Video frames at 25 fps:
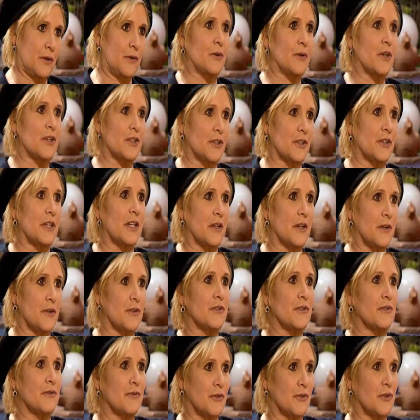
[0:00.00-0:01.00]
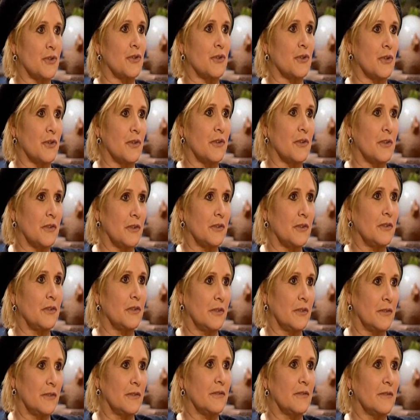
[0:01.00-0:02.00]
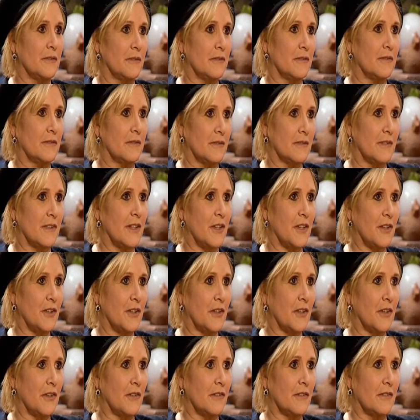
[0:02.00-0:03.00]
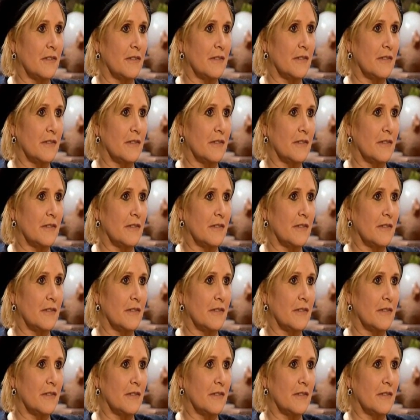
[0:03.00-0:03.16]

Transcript: a crush on Harrison for sure. Oh. There you go.